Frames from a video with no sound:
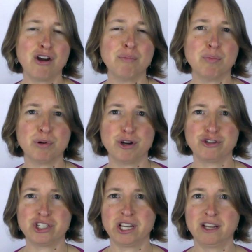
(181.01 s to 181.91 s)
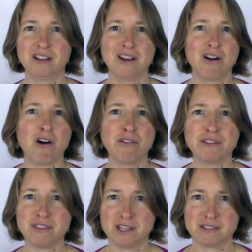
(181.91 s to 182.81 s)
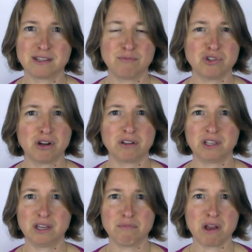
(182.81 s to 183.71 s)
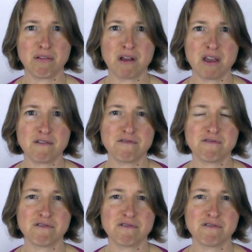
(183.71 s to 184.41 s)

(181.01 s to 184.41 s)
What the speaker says: I'm approaching all the things I'm juggling in my life?